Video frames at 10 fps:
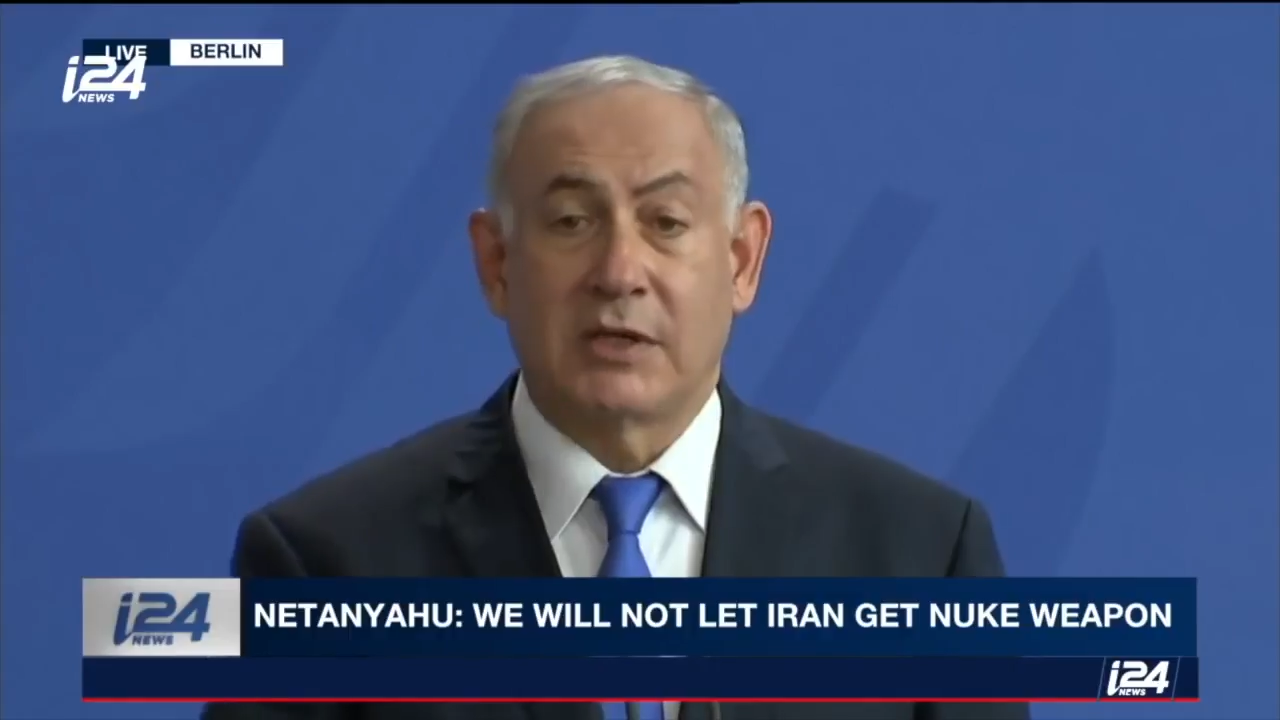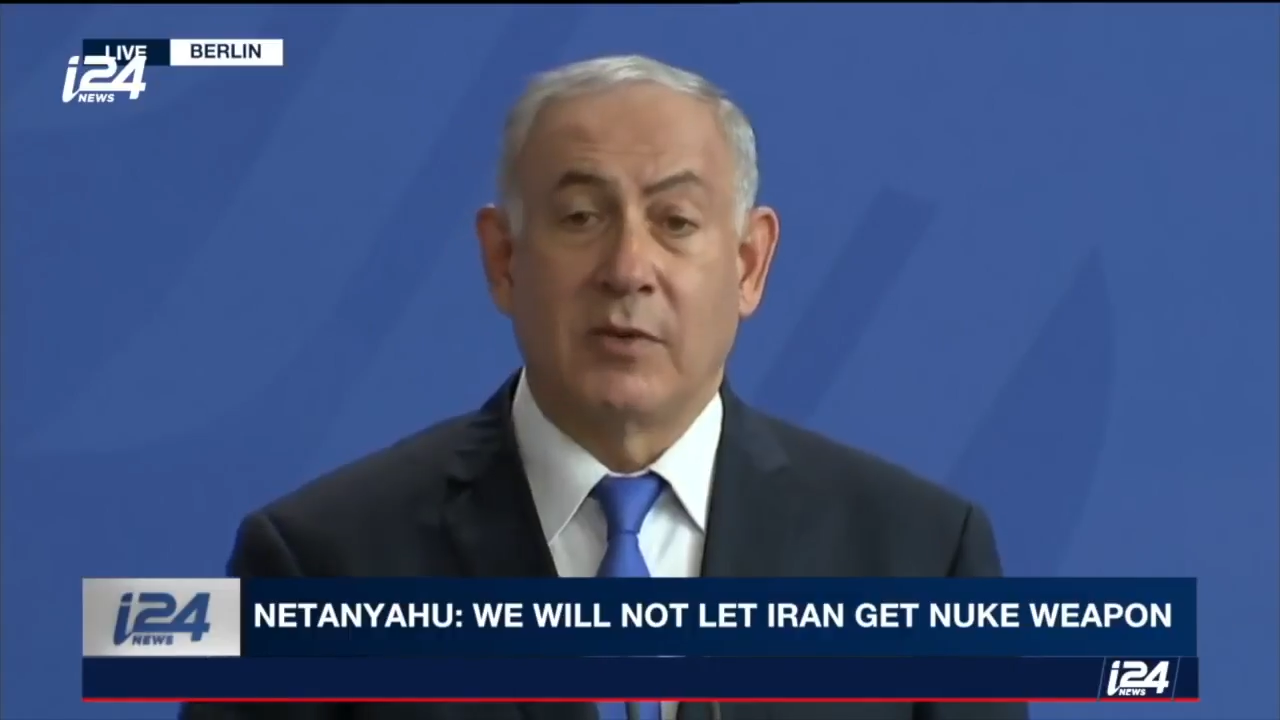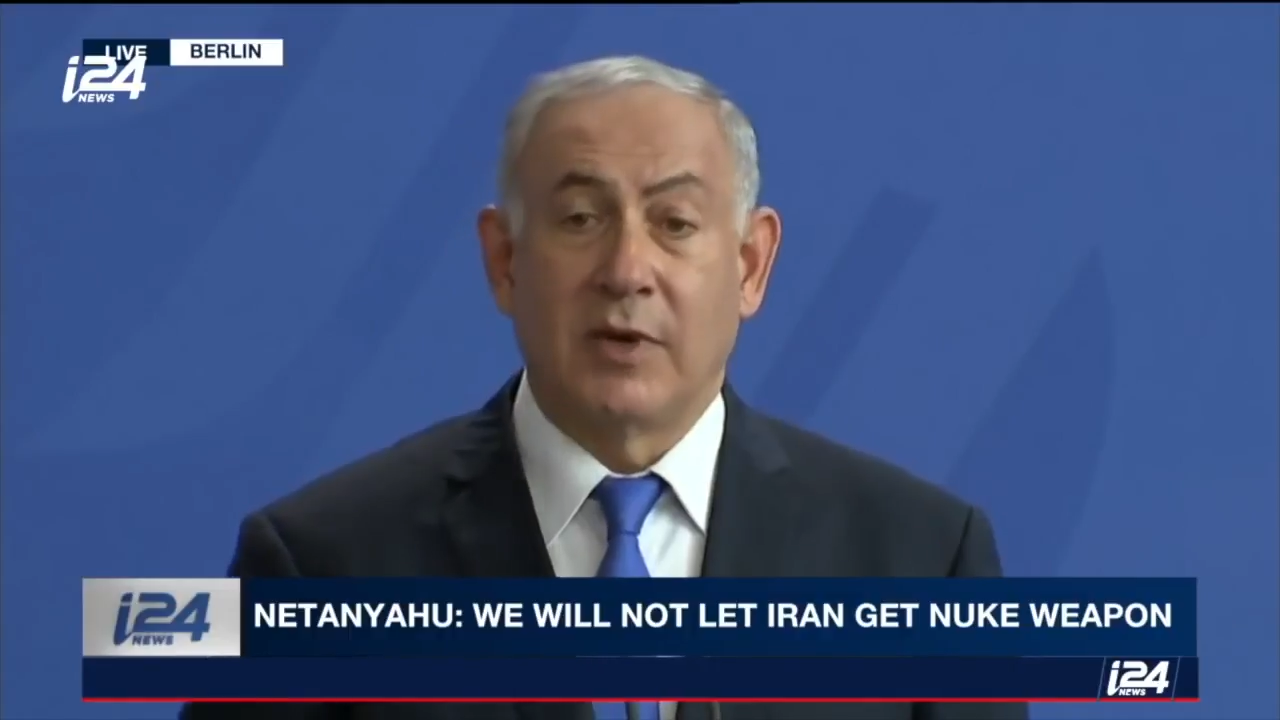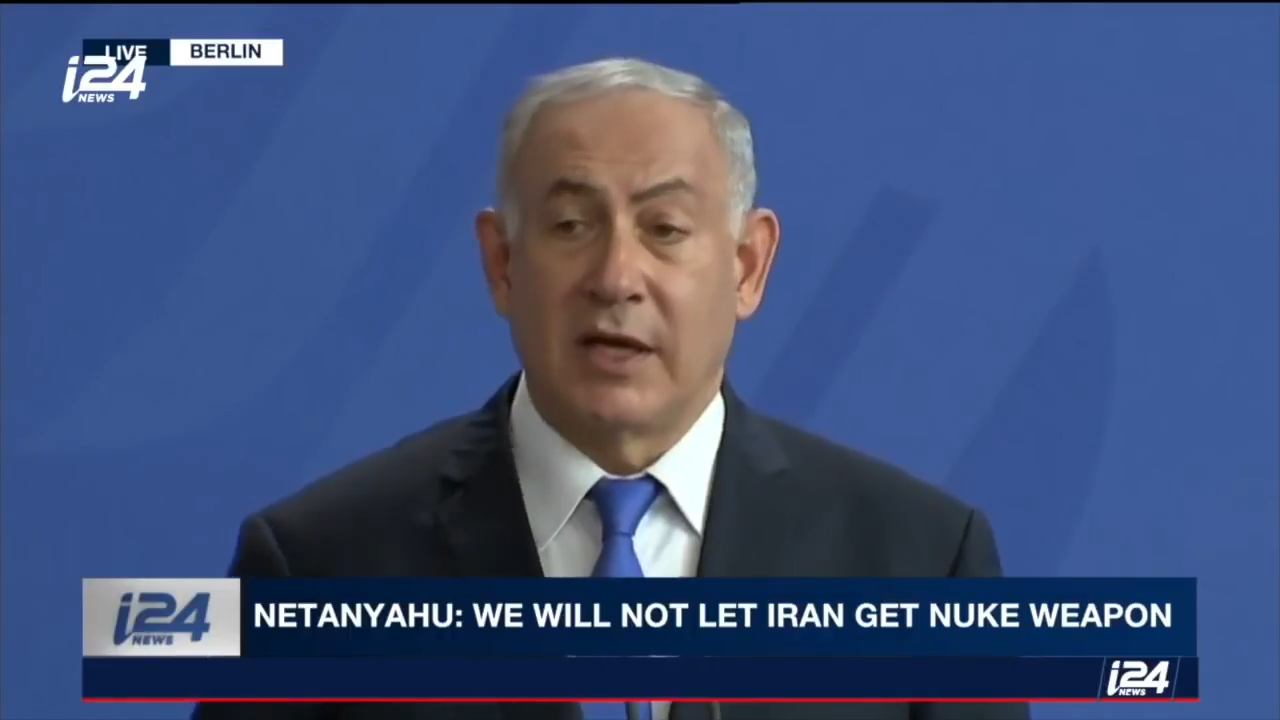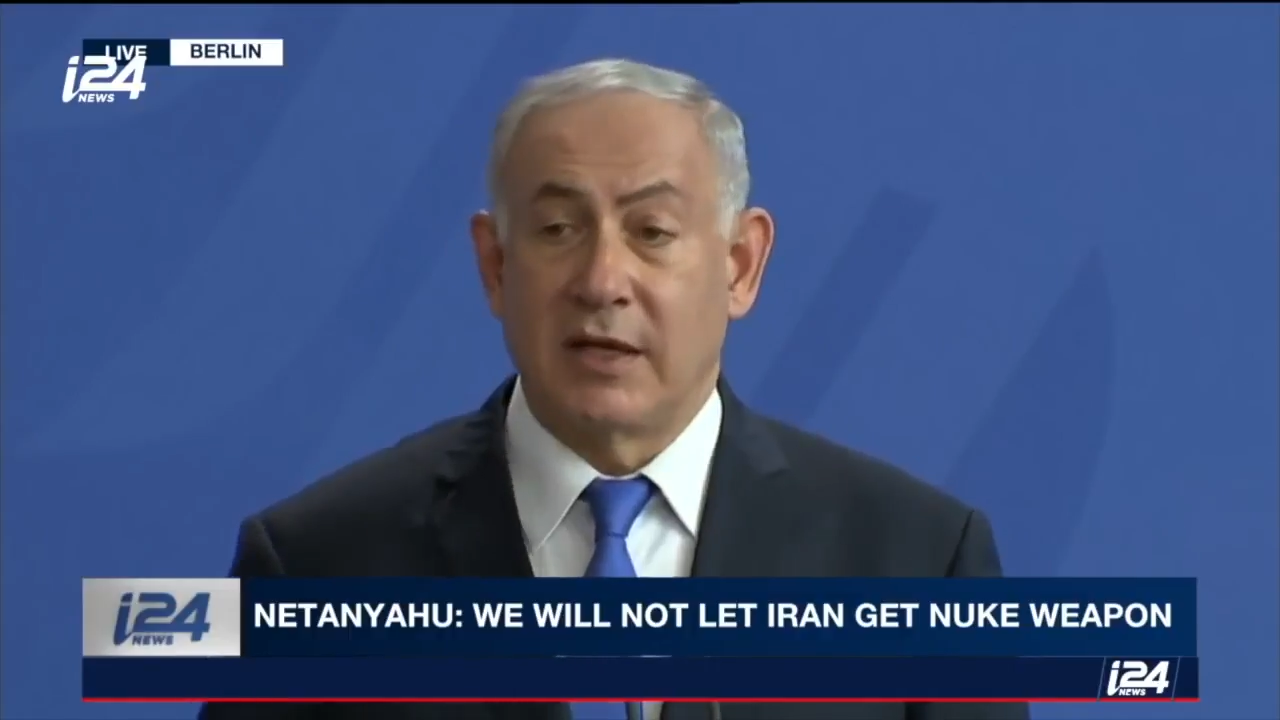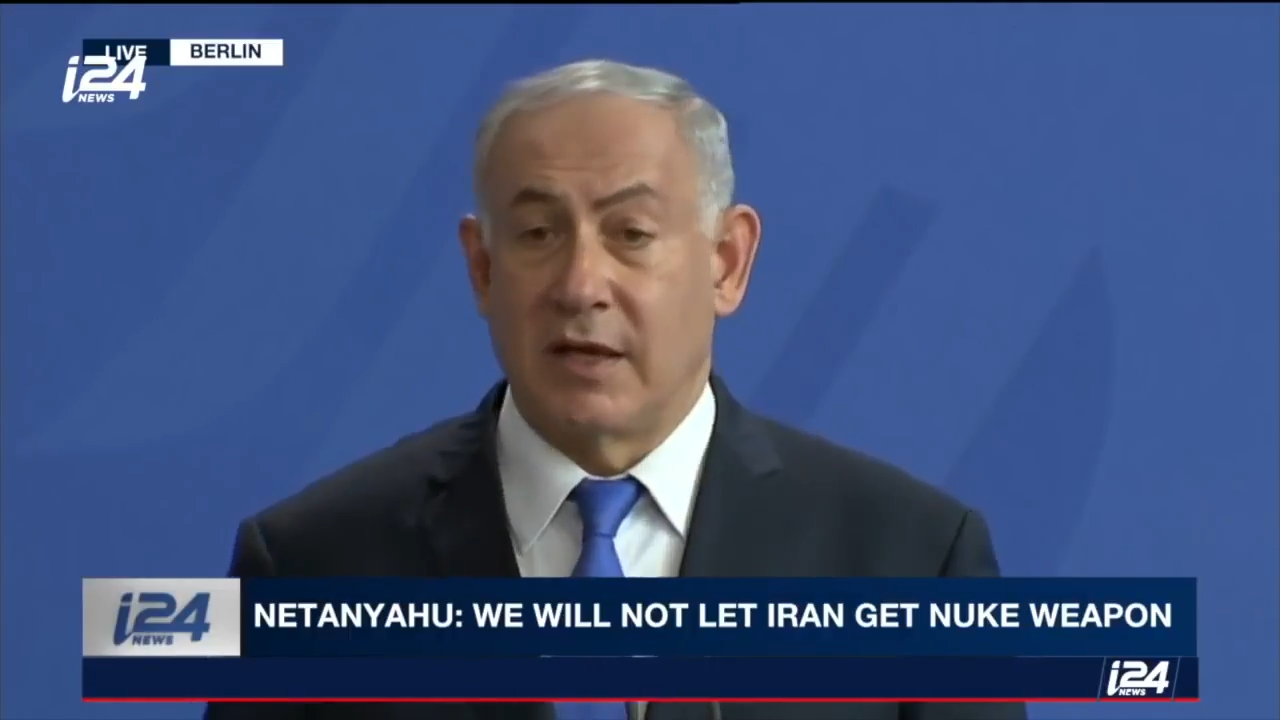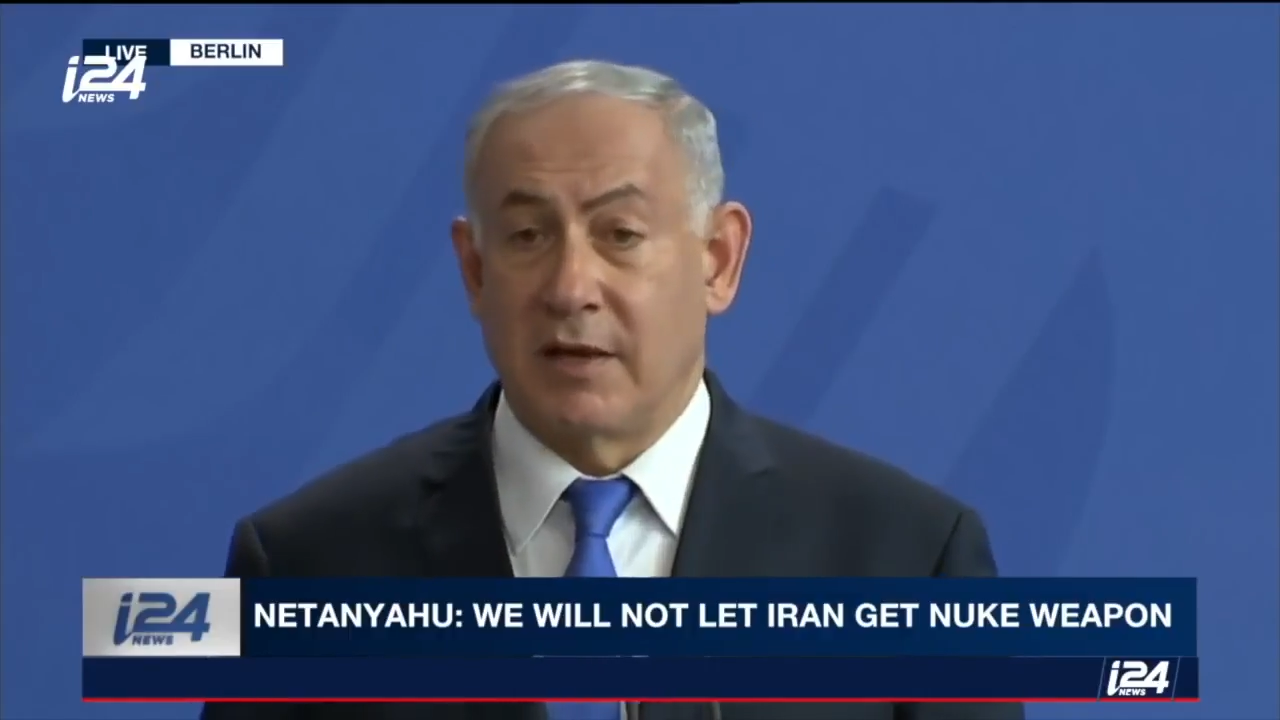walked away